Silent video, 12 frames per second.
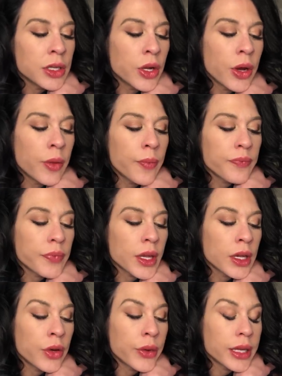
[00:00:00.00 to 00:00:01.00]
you know,
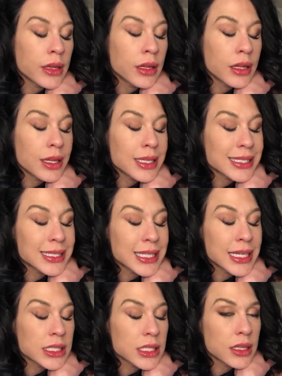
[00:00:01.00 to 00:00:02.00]
going a little less
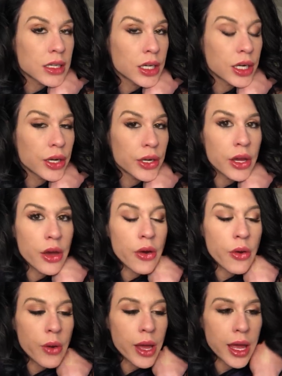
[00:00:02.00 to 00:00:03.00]
intense on the
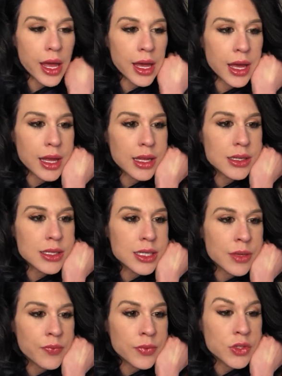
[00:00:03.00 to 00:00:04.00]
cardio
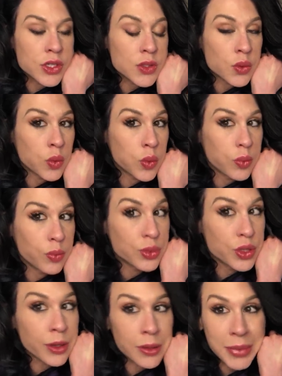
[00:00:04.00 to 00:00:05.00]
and just
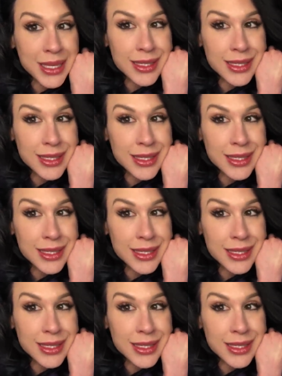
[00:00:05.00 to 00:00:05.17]
doing